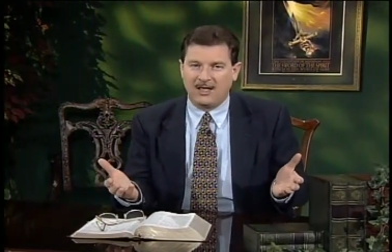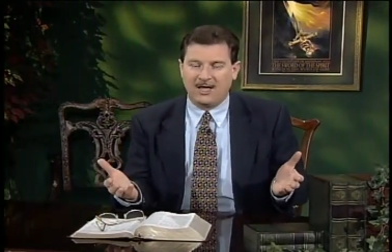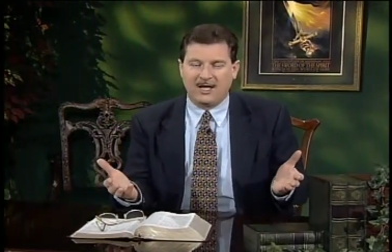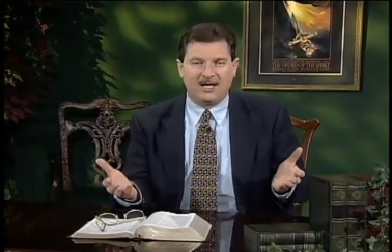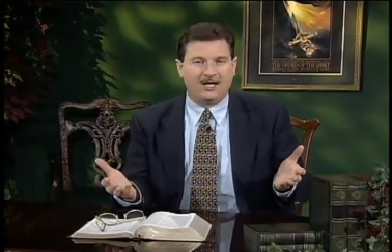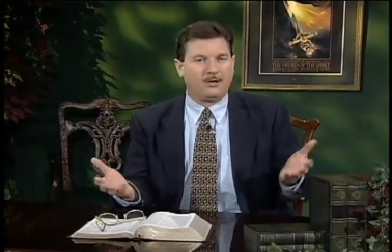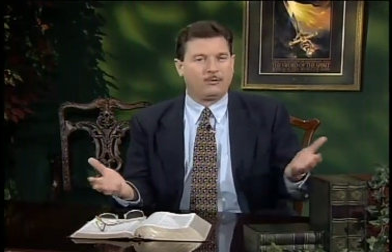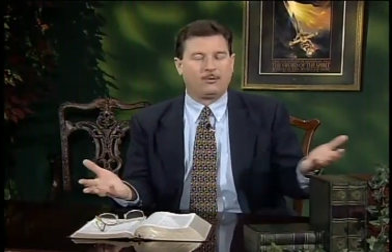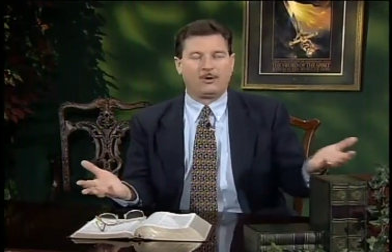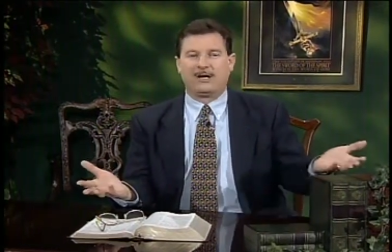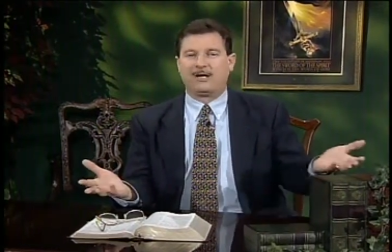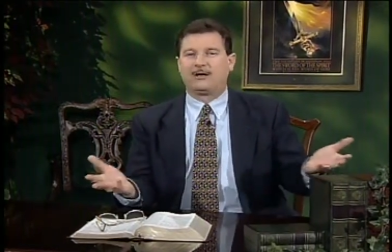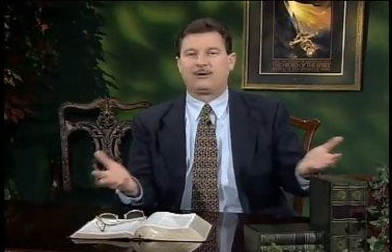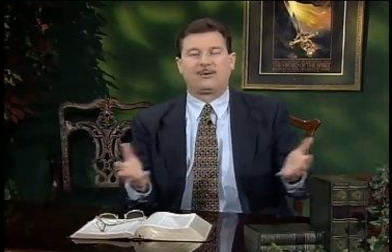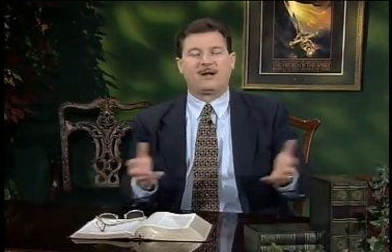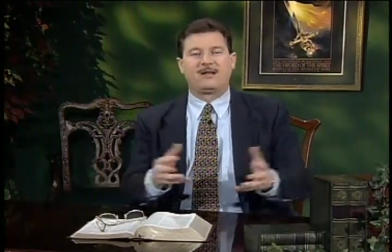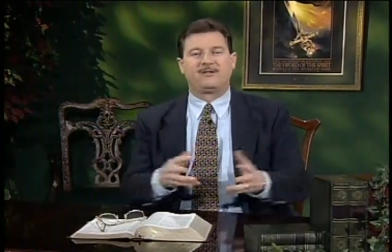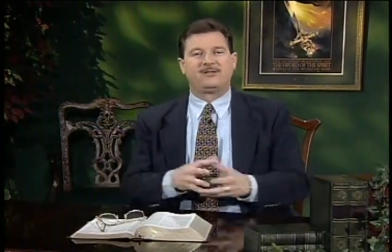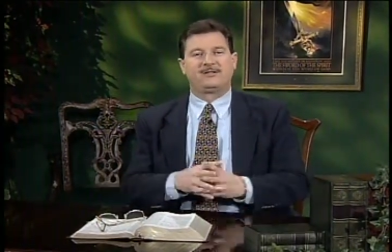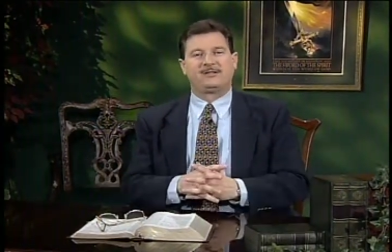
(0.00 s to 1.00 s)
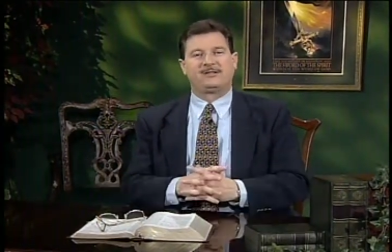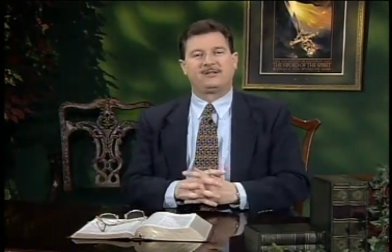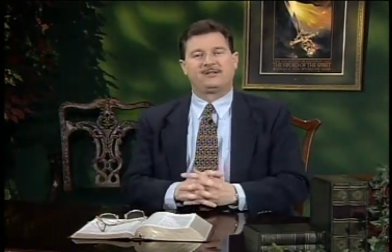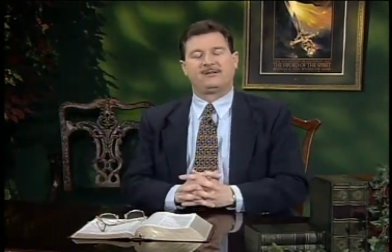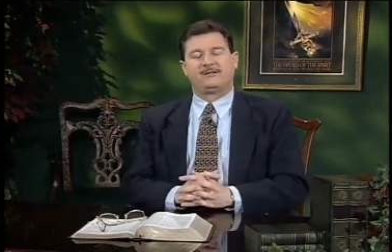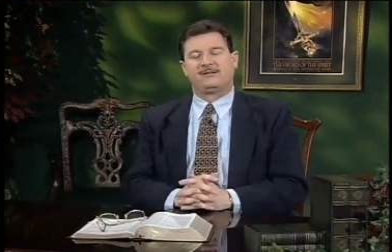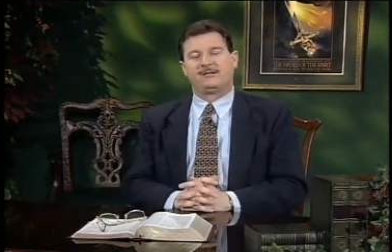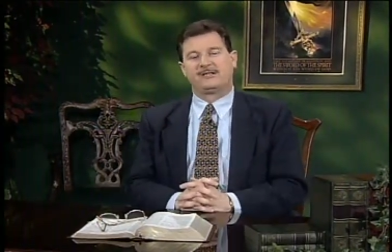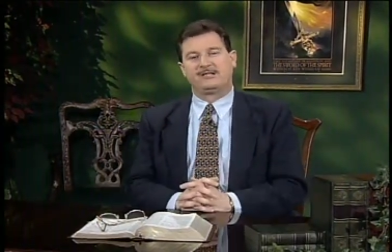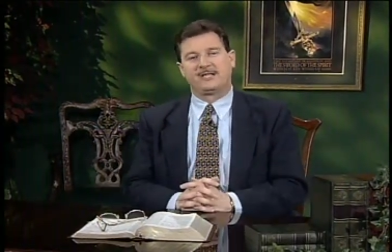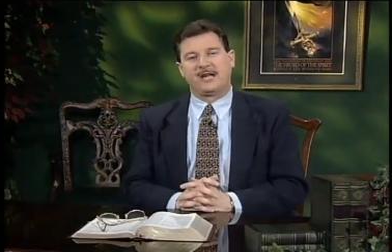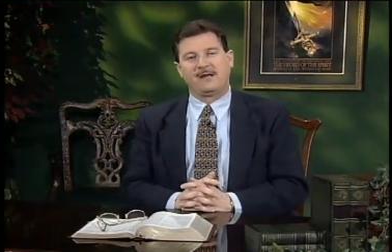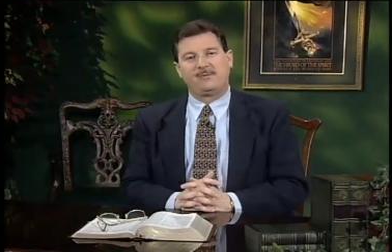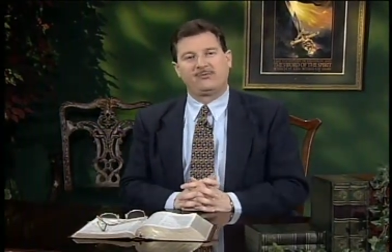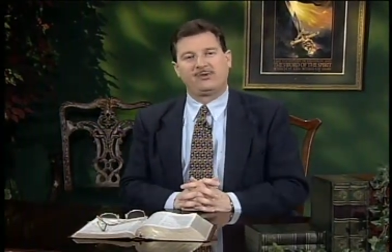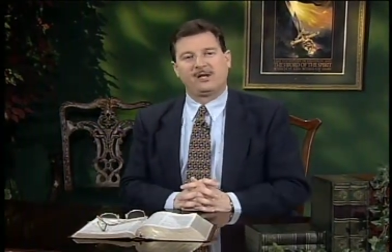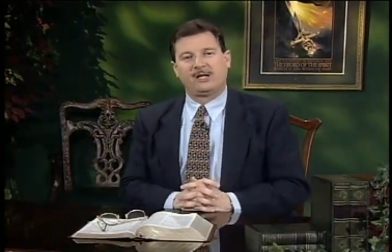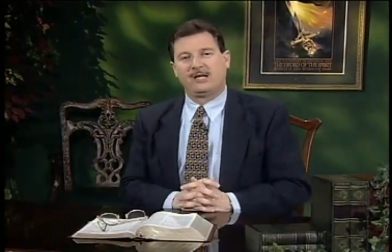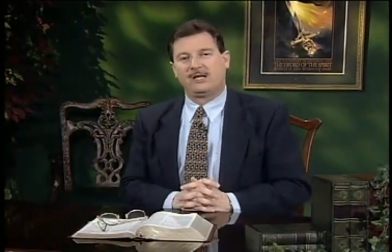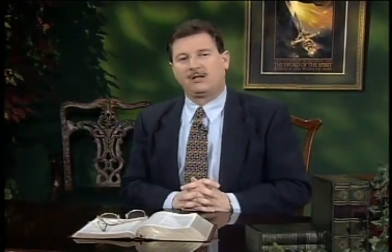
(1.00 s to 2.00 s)
He reiterated the, the, the same
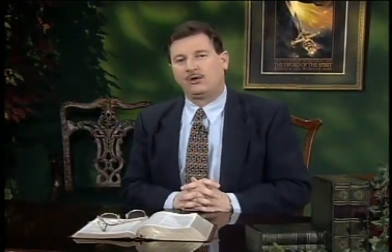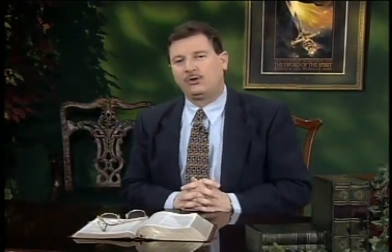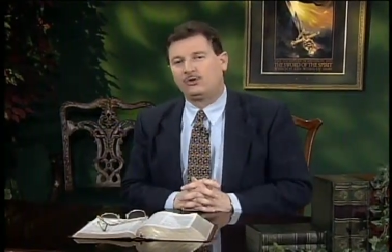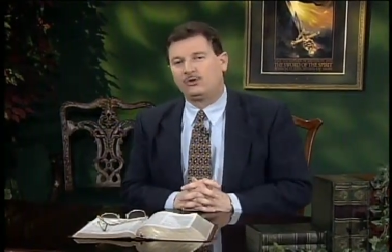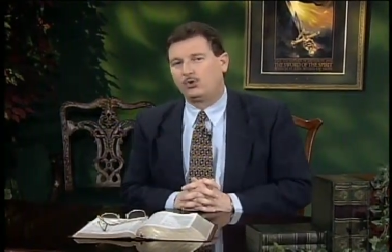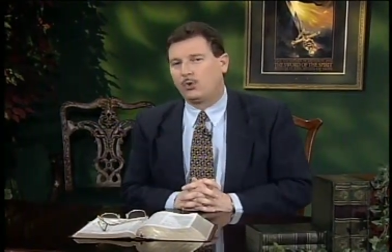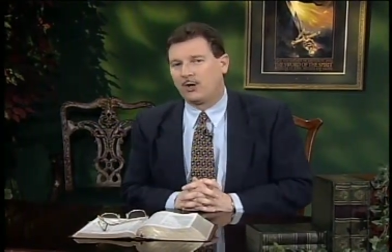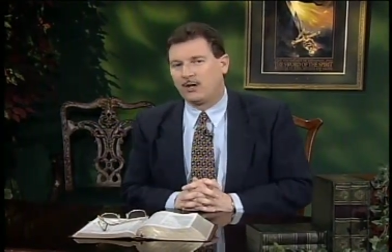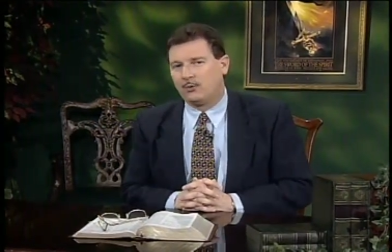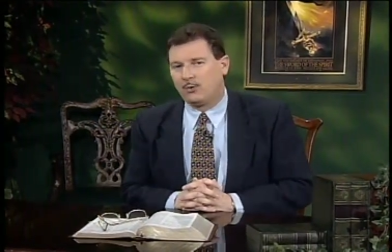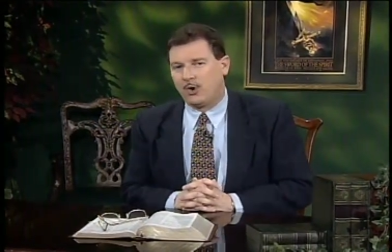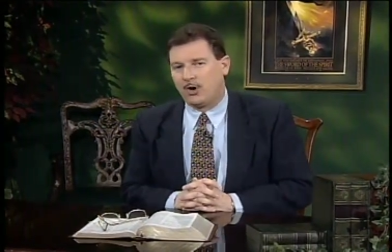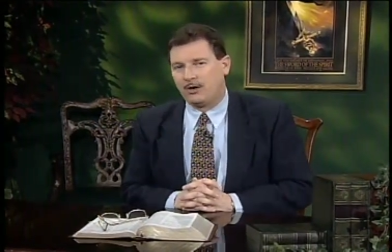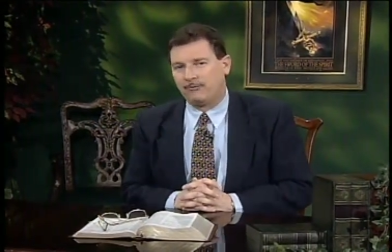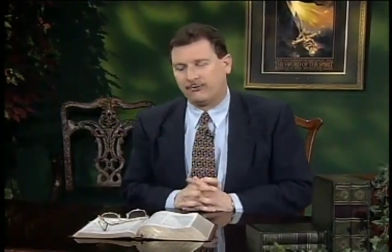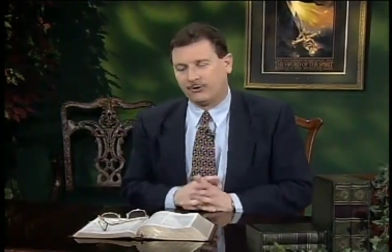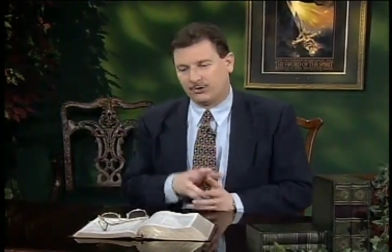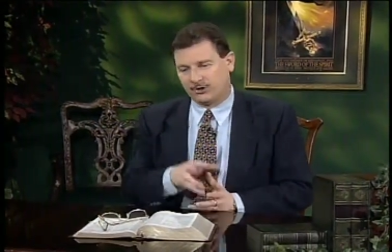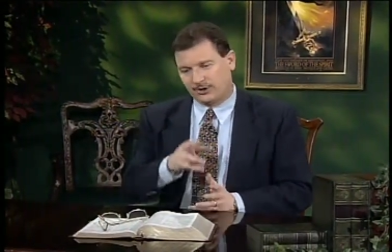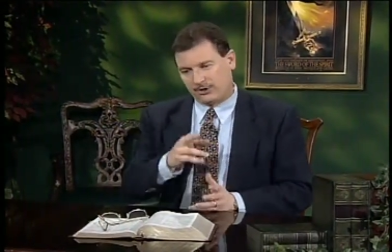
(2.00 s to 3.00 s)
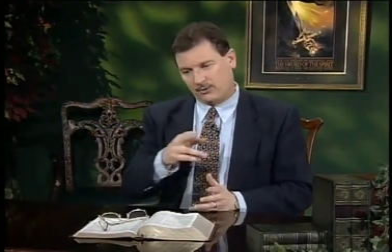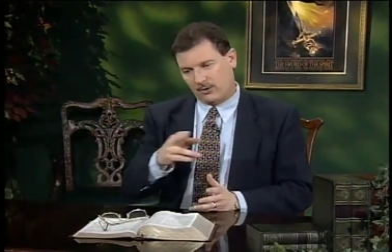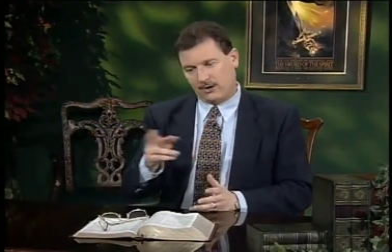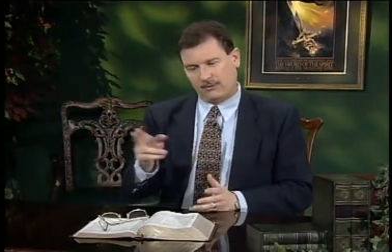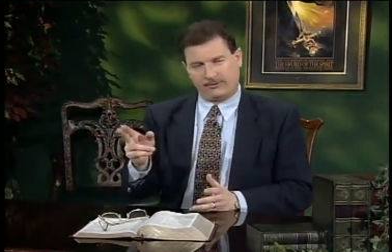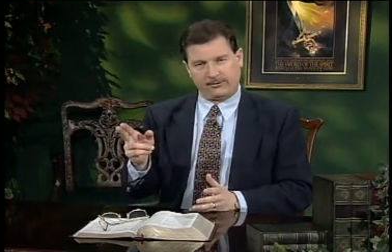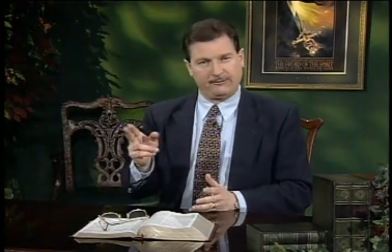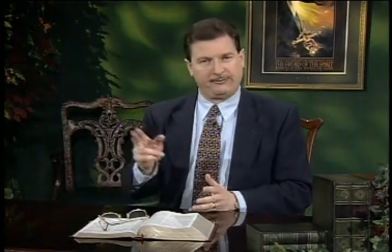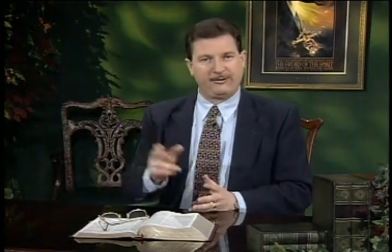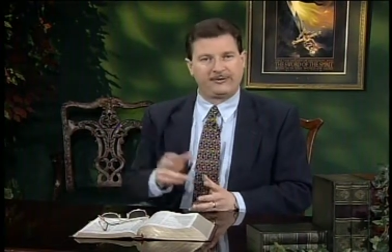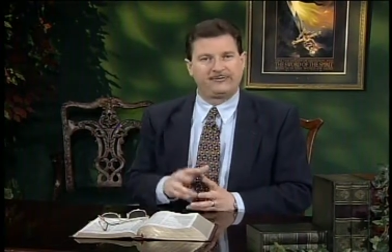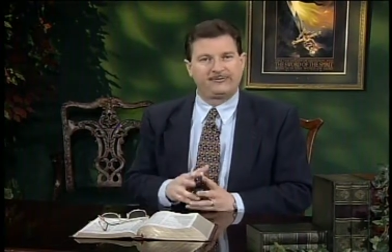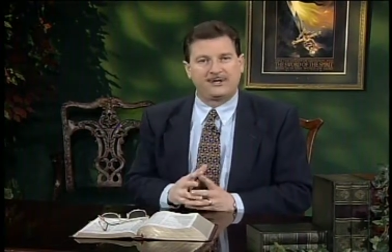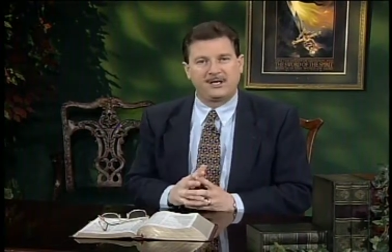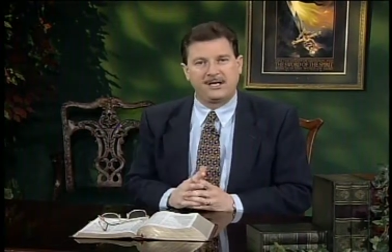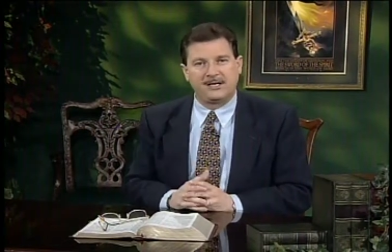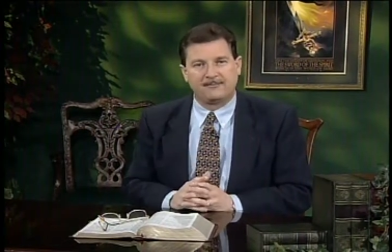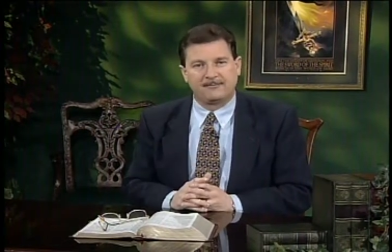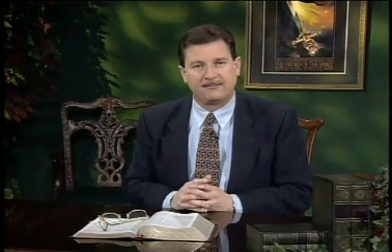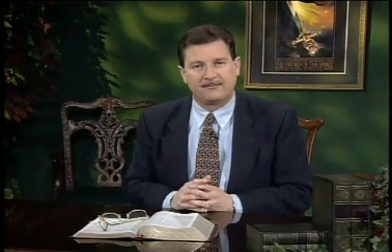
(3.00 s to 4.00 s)
thing in Luke 21, verses 12 through
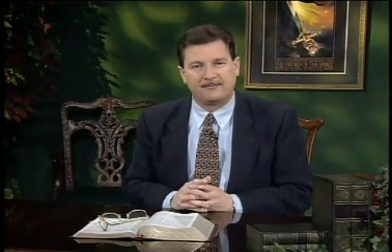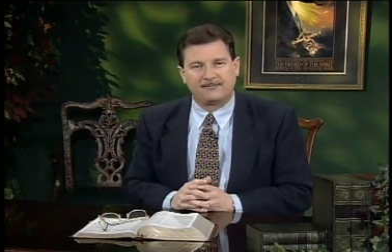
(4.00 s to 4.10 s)
15.